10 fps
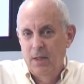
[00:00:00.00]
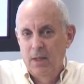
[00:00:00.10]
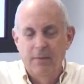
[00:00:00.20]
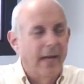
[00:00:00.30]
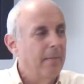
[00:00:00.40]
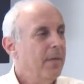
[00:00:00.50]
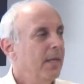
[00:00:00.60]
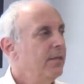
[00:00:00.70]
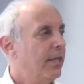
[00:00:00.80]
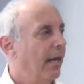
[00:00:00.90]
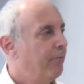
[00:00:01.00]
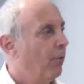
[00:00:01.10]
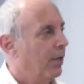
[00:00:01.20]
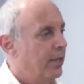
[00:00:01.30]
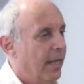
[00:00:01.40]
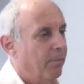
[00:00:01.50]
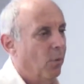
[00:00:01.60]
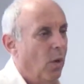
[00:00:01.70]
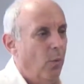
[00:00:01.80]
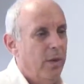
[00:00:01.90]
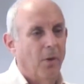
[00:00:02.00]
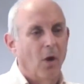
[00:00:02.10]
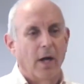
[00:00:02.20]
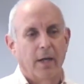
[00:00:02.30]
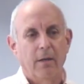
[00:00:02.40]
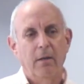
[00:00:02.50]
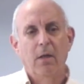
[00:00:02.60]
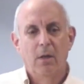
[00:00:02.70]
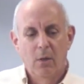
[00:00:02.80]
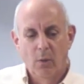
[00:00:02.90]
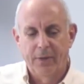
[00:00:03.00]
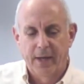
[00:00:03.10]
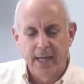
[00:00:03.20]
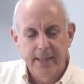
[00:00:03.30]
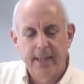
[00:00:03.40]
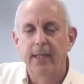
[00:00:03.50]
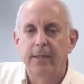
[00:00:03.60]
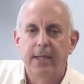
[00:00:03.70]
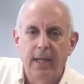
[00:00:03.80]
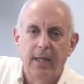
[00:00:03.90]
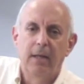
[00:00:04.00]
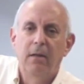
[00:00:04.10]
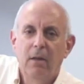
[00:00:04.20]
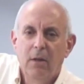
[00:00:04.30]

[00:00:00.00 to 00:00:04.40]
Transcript: And that means that, for example, when we bargain with an AT&T